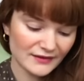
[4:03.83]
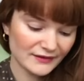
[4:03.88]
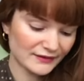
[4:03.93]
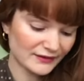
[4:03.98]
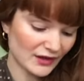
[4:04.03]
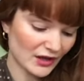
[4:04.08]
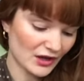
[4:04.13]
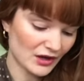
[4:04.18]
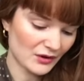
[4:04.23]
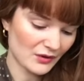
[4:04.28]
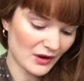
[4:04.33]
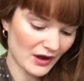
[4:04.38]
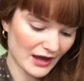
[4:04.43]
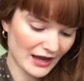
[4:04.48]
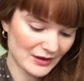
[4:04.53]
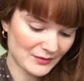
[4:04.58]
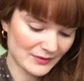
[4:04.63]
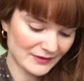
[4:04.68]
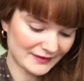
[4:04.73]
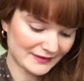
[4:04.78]
So
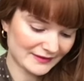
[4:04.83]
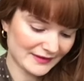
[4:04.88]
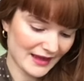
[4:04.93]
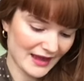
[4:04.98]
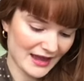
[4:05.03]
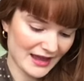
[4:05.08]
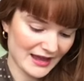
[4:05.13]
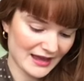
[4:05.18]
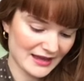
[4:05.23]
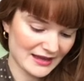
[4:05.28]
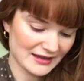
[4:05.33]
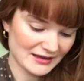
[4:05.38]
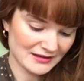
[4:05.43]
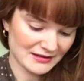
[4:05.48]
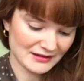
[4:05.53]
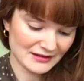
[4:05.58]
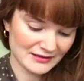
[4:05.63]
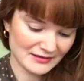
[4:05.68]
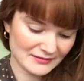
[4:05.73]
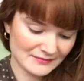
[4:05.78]
I would say,
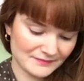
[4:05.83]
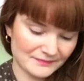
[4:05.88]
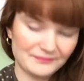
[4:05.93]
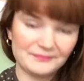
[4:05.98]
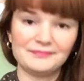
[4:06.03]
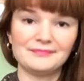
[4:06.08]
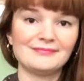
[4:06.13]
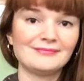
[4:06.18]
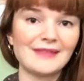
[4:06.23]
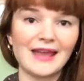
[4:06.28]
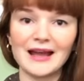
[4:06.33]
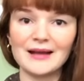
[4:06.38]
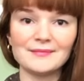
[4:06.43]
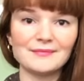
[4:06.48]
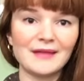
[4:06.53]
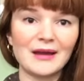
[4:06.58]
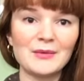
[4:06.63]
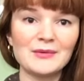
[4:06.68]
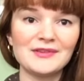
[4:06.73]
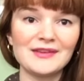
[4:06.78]

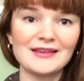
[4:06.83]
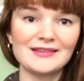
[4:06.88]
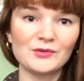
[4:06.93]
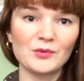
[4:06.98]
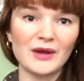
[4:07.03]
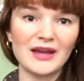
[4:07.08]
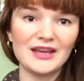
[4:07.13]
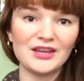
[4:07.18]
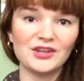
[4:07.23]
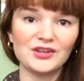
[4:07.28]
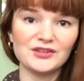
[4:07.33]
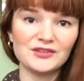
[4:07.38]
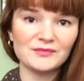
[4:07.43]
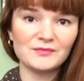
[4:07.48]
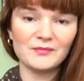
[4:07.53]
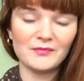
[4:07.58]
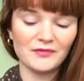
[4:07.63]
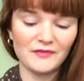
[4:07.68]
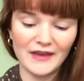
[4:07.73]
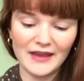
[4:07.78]
it's quite a good
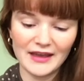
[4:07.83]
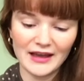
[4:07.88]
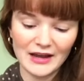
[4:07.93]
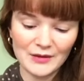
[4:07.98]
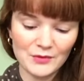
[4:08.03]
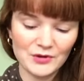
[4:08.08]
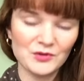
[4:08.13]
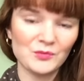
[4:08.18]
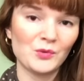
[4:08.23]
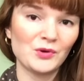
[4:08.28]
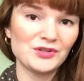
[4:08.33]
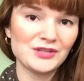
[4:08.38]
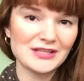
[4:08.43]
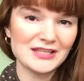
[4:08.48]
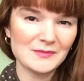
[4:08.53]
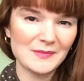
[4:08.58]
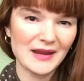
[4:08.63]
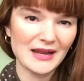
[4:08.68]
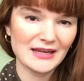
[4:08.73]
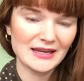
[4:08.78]
fit. I wouldn't want it
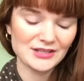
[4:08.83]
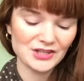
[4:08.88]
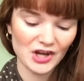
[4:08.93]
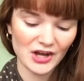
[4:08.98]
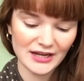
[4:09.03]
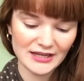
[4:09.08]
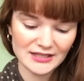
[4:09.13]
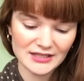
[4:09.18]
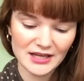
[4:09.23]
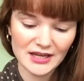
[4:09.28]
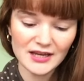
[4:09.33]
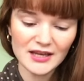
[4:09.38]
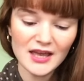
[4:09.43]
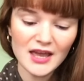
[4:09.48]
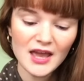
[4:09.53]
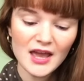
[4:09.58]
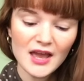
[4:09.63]
to be any tighter.